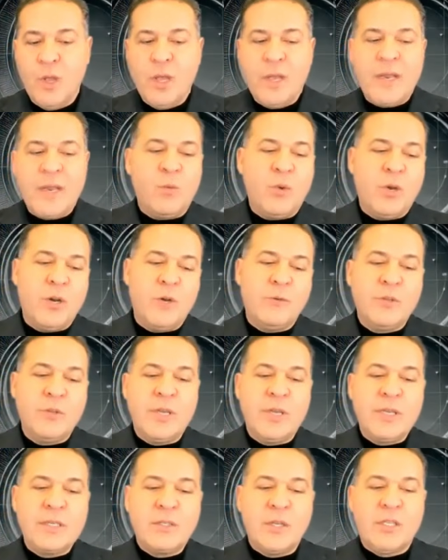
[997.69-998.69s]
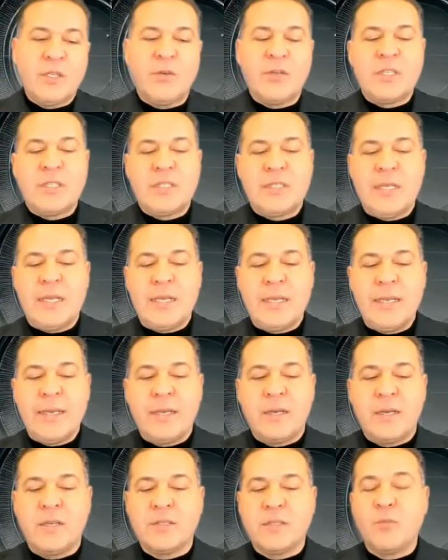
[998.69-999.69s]
Now, one of the things that was said
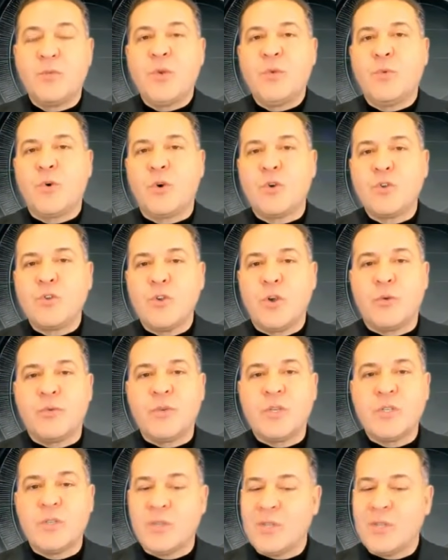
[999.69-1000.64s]
here is the fee-for-service.